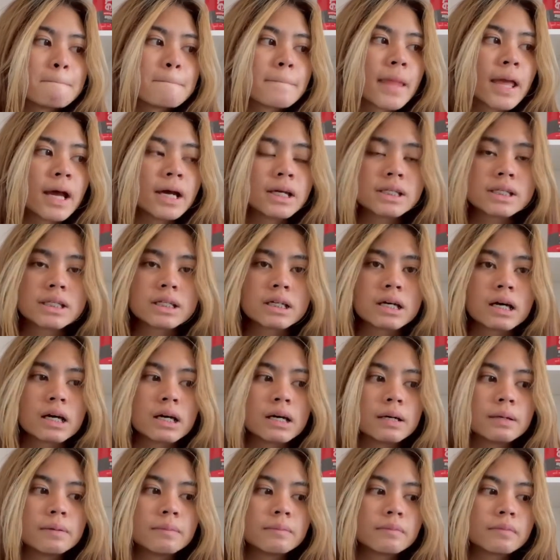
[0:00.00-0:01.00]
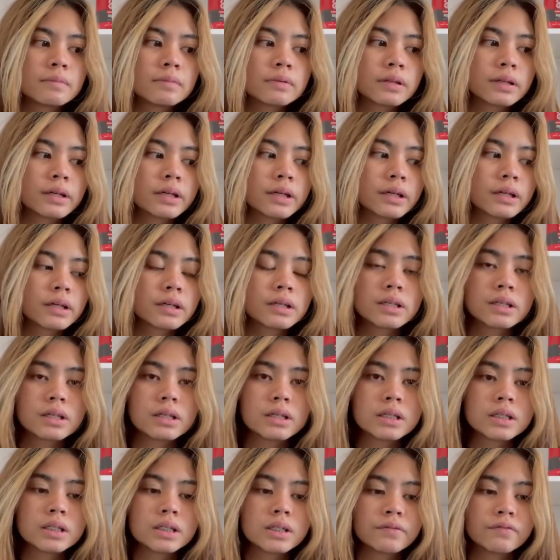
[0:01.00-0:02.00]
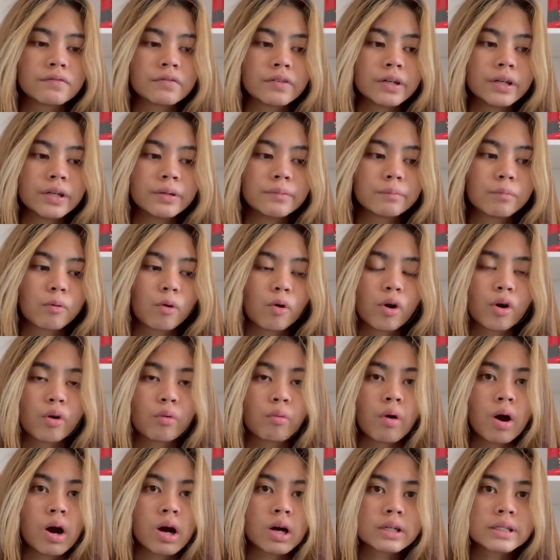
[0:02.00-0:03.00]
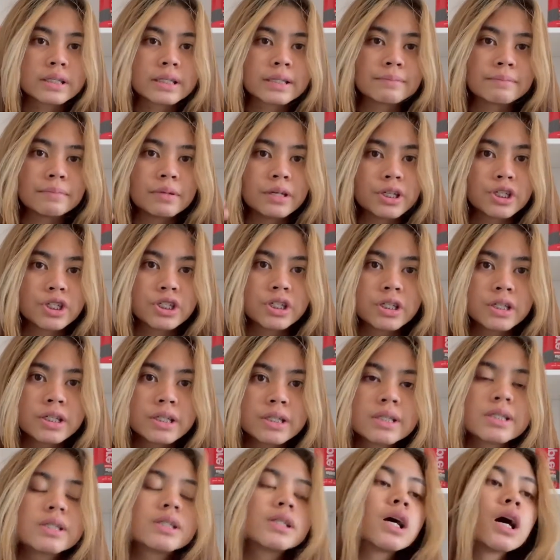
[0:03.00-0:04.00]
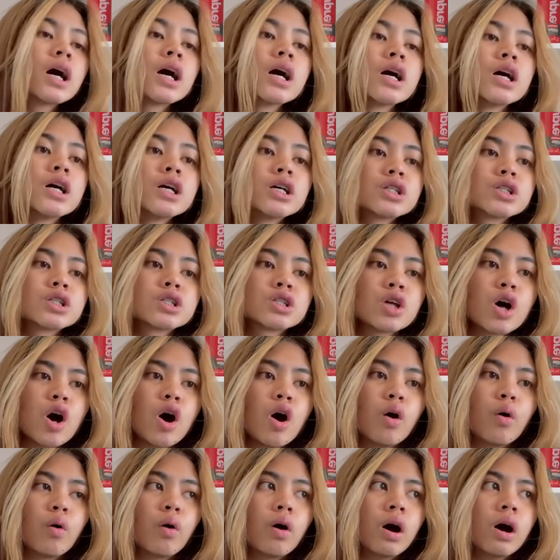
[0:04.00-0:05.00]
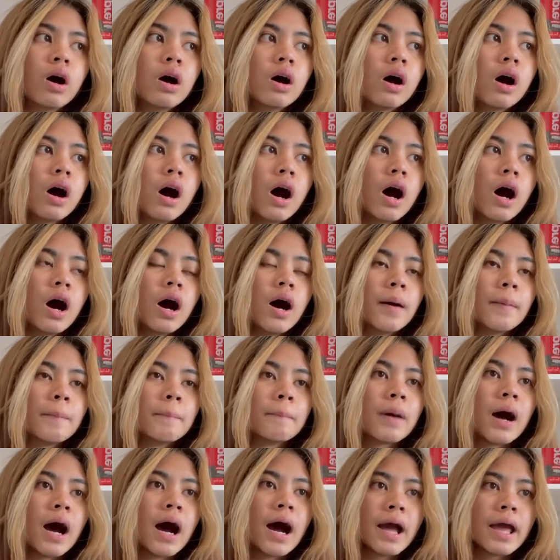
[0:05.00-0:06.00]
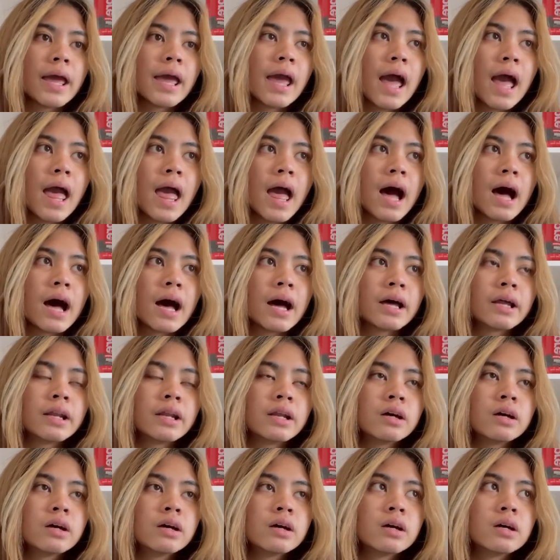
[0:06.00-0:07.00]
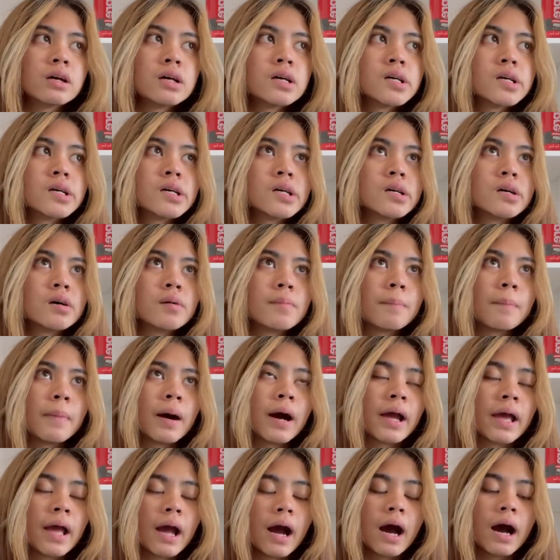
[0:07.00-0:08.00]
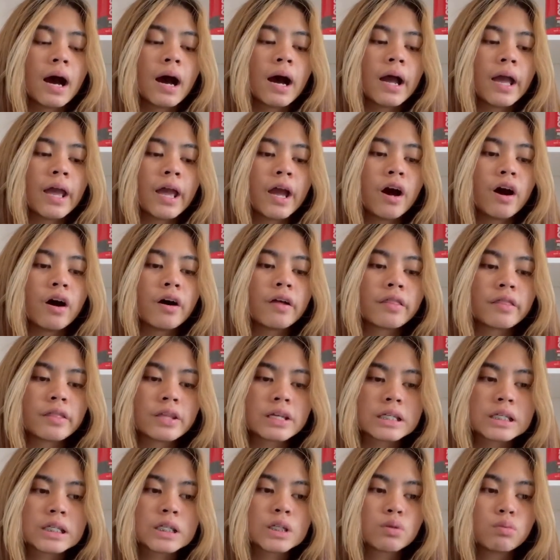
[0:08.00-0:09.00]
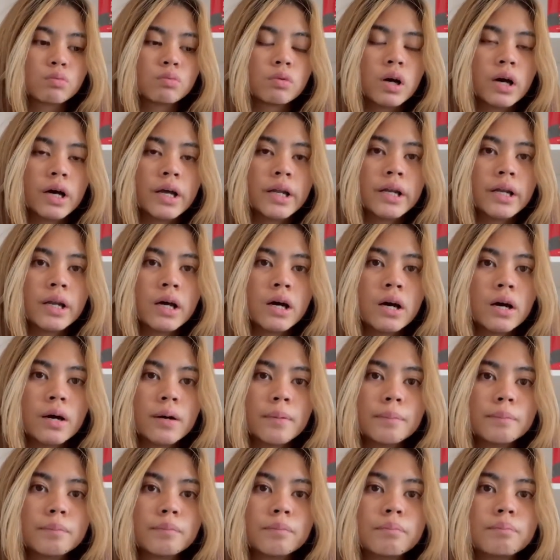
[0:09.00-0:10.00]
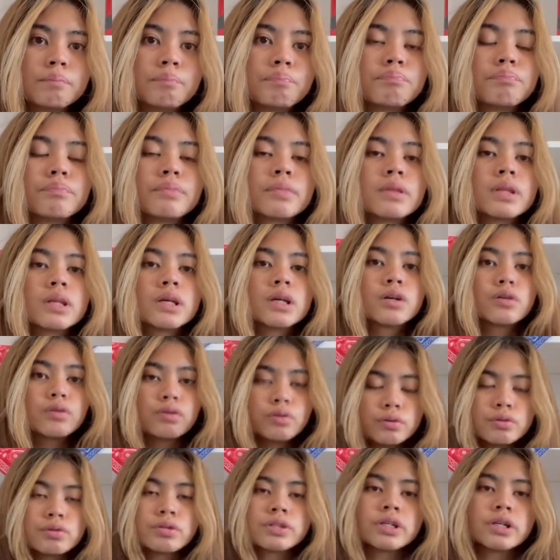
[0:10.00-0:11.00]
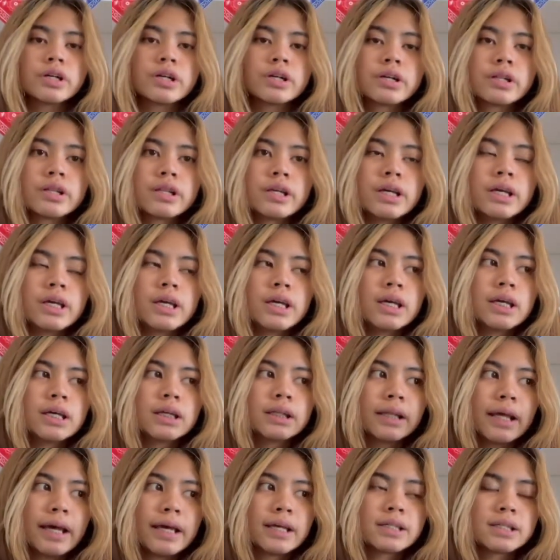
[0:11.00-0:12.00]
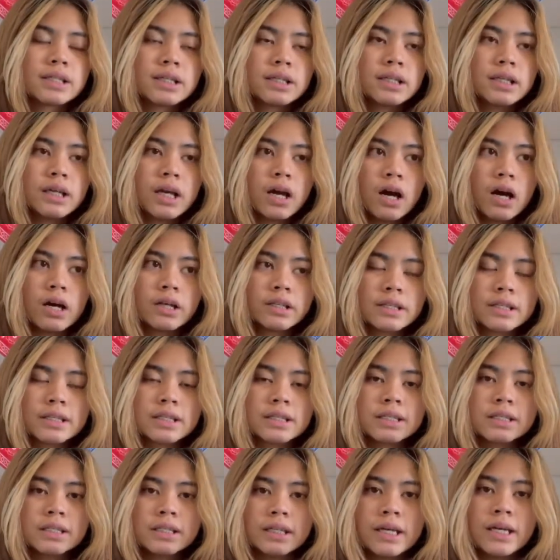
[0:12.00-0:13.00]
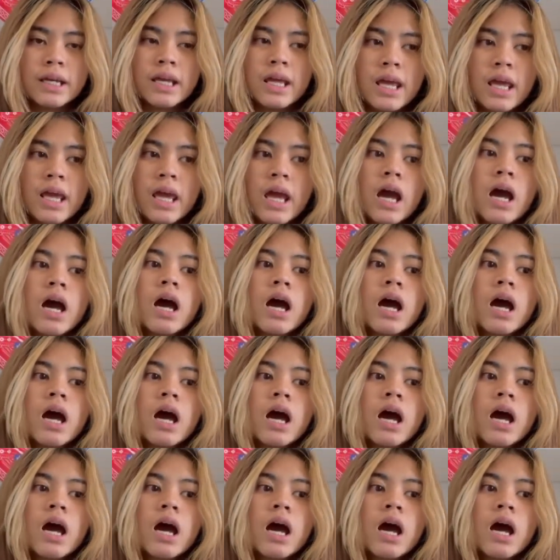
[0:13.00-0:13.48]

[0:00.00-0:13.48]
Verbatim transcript: head to like different boardwalks and beaches. So um, I had my eye on this one um, cruiser, the land yacht dinghy